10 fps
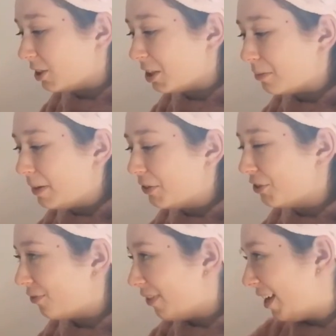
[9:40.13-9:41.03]

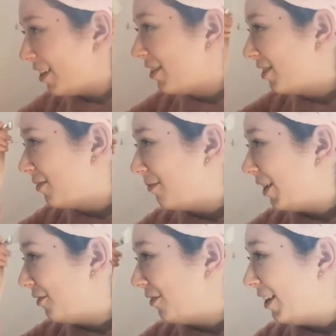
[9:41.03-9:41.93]
smells weird,
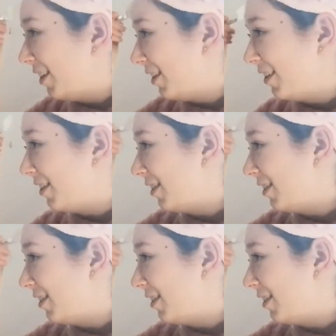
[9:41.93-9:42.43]
by the way.